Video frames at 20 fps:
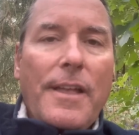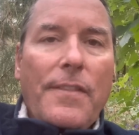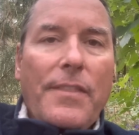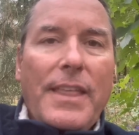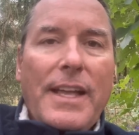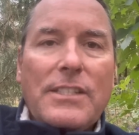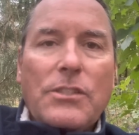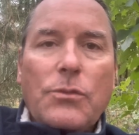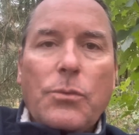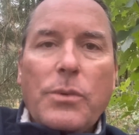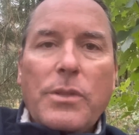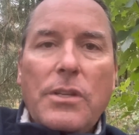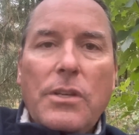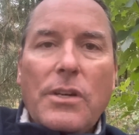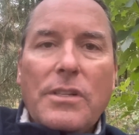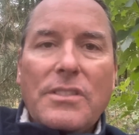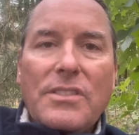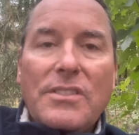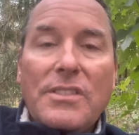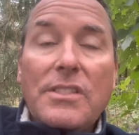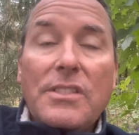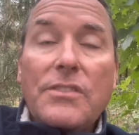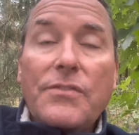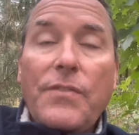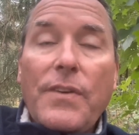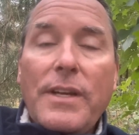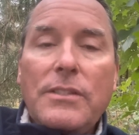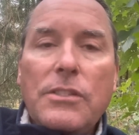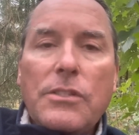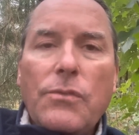That's where the narcissist
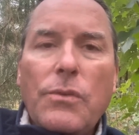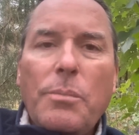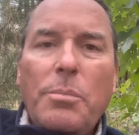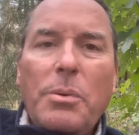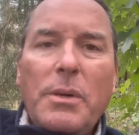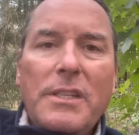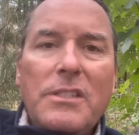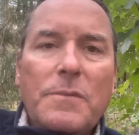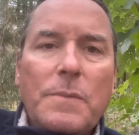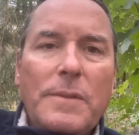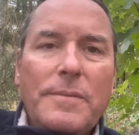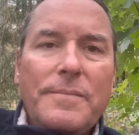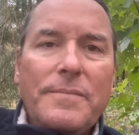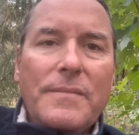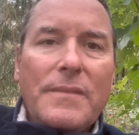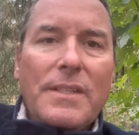finds your replacement.